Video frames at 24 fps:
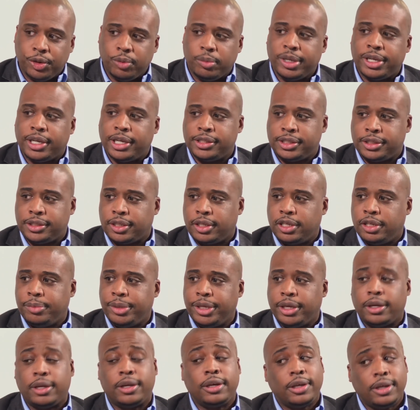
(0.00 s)
because it's going
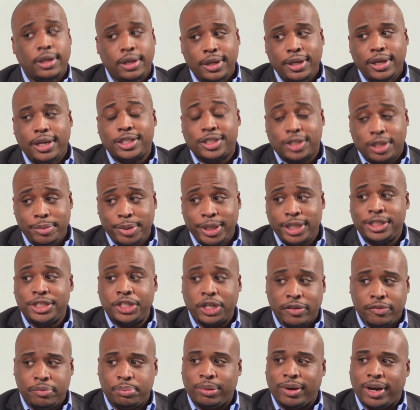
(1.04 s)
to be a
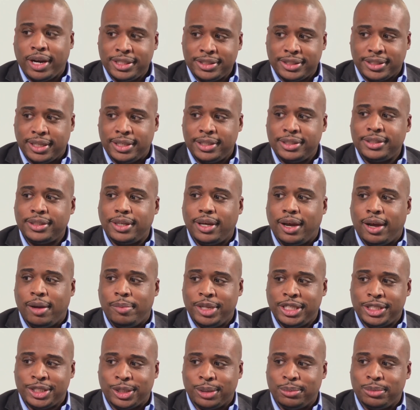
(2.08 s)
tough process
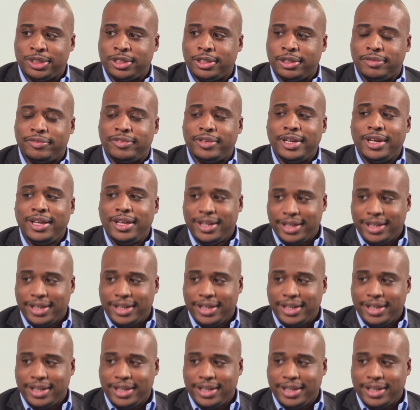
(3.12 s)
in terms of